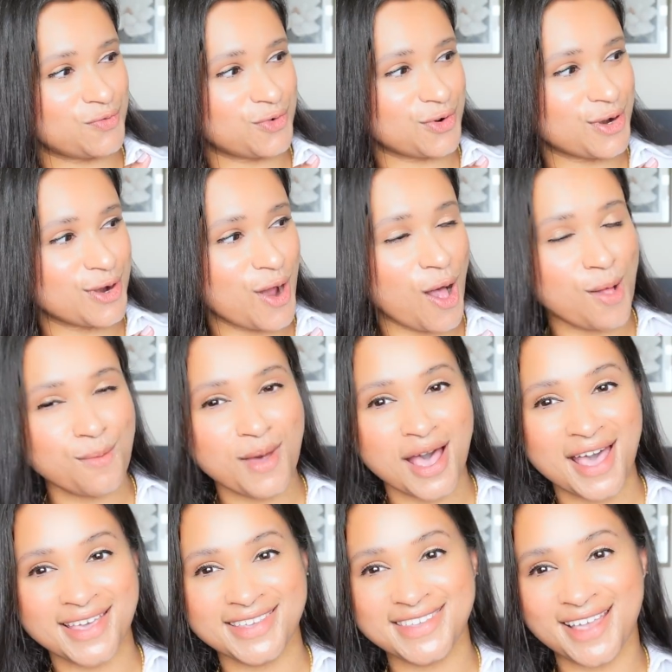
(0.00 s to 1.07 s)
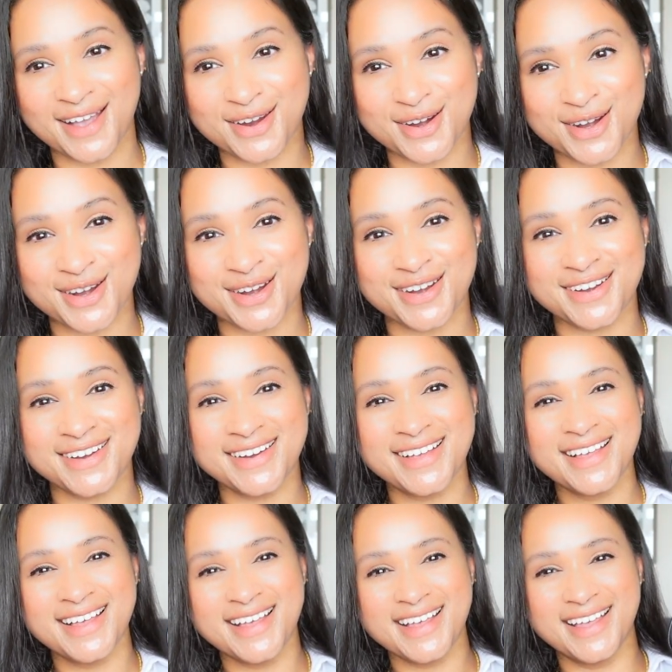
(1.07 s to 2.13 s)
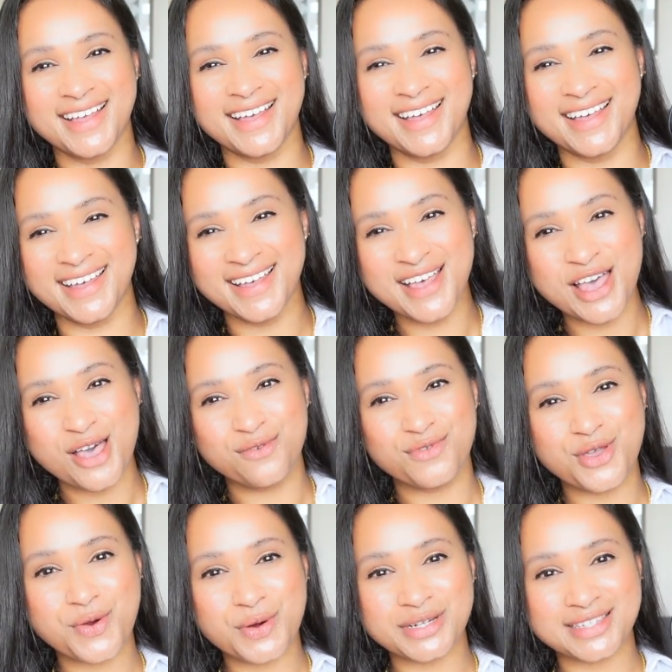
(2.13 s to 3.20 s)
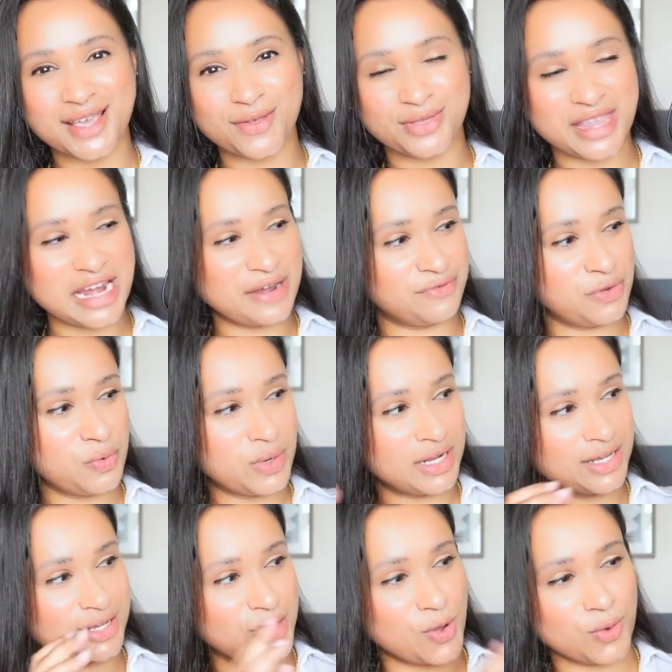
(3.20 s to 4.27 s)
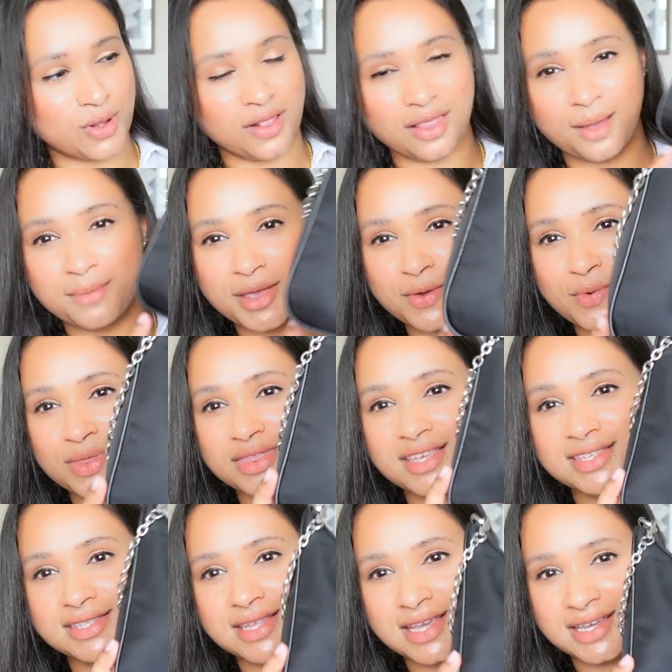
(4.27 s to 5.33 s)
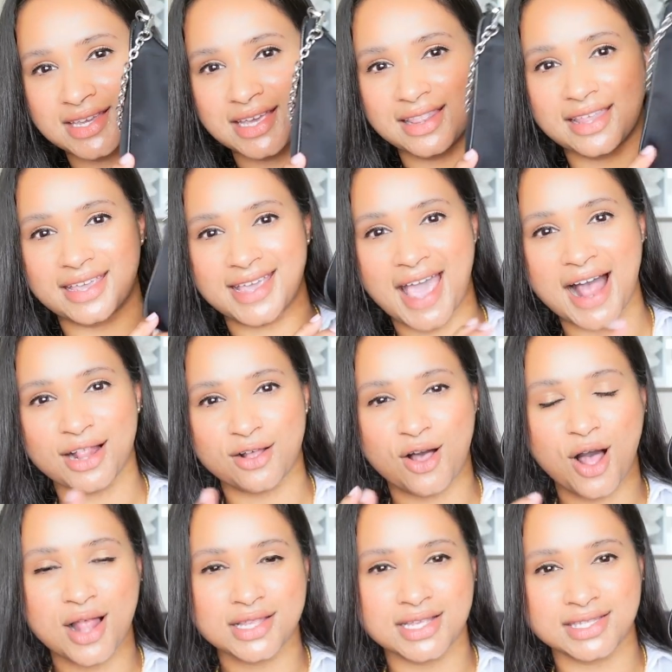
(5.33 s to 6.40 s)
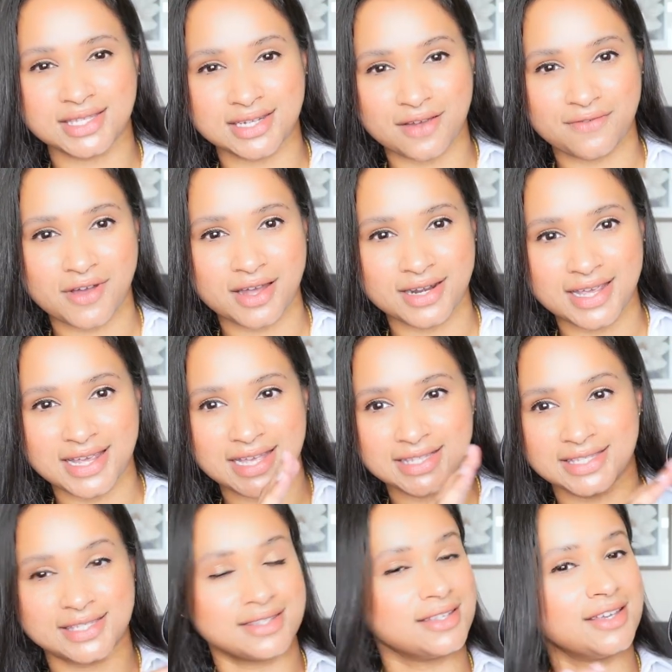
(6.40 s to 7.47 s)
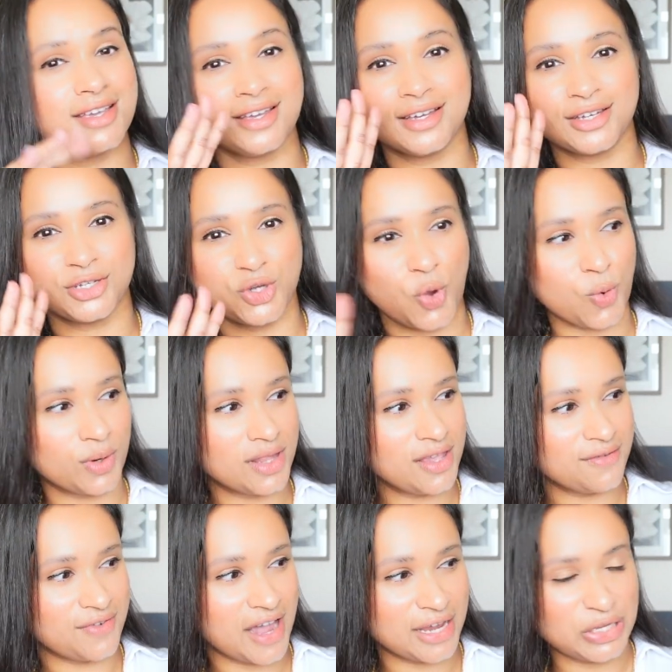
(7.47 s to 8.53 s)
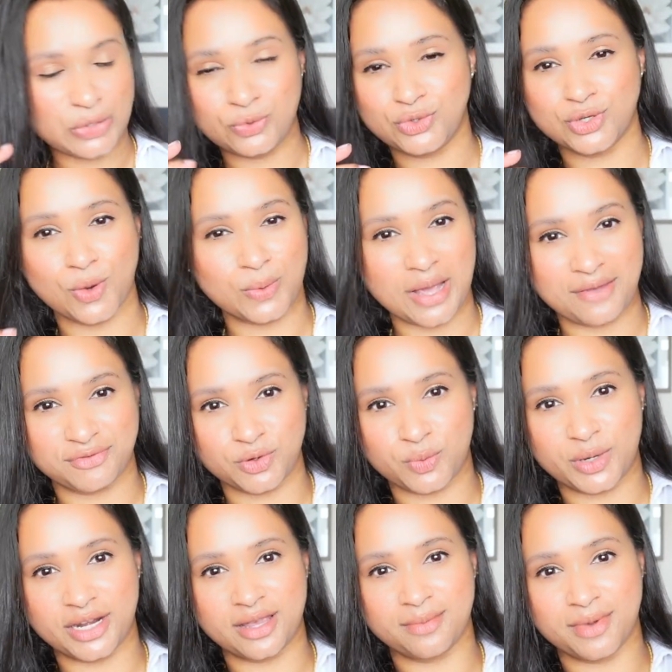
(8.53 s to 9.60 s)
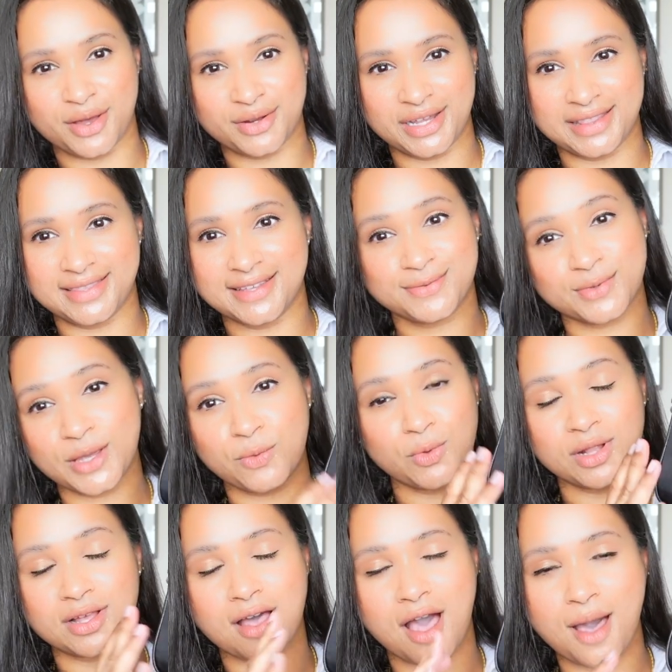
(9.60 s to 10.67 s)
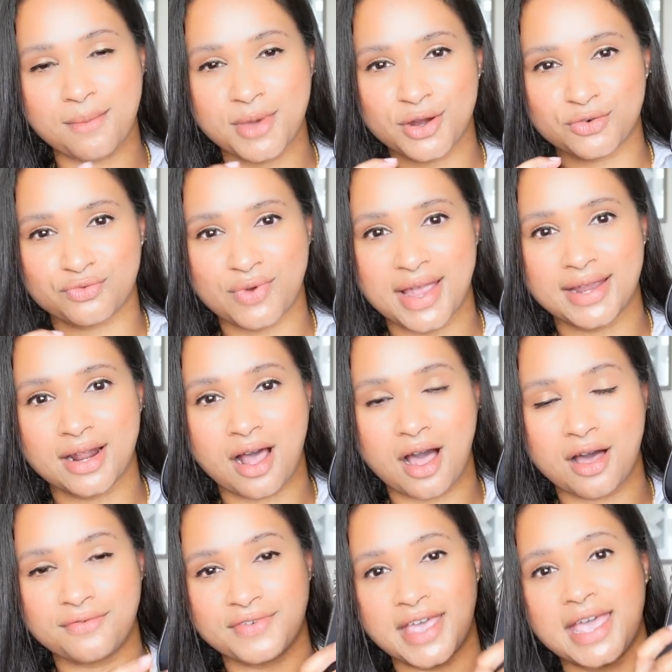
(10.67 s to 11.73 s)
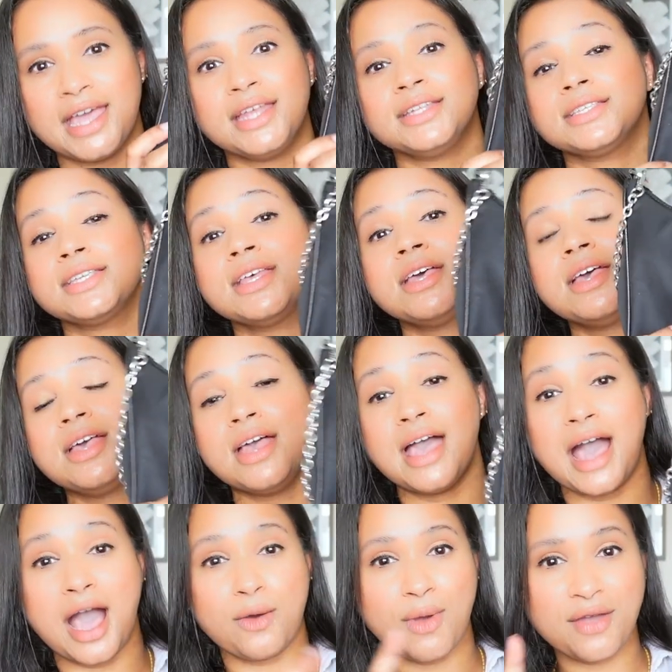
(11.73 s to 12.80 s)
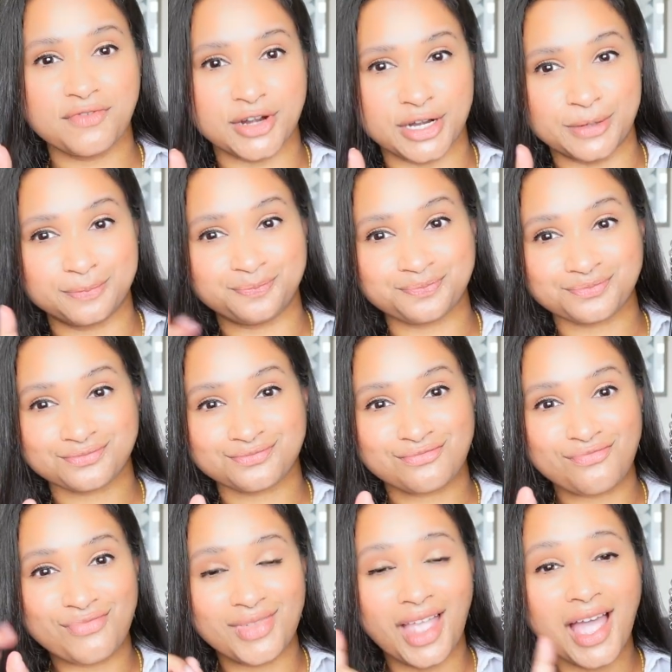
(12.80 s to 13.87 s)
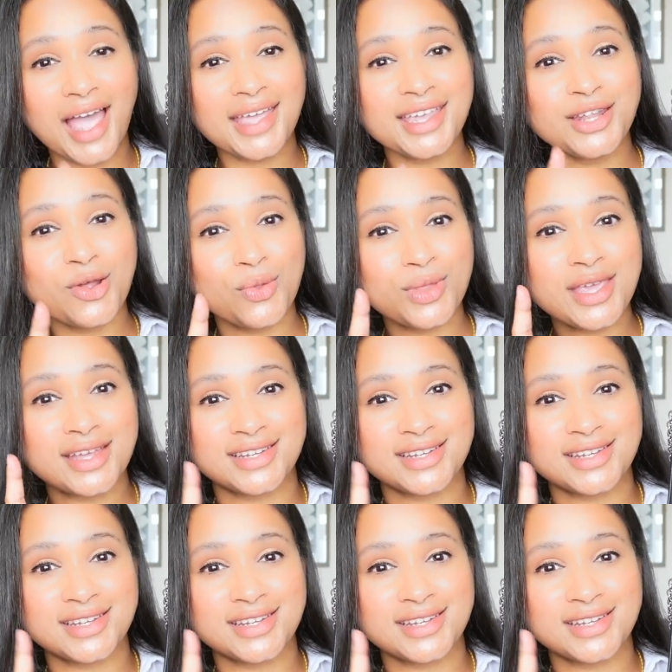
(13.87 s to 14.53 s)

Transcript: for all my younger viewers out there, if you want to go clubbing with this thing, get like alcohol and stuff on it, it's totally fine. You don't have to worry about it. This, it will come right off. And however, I can only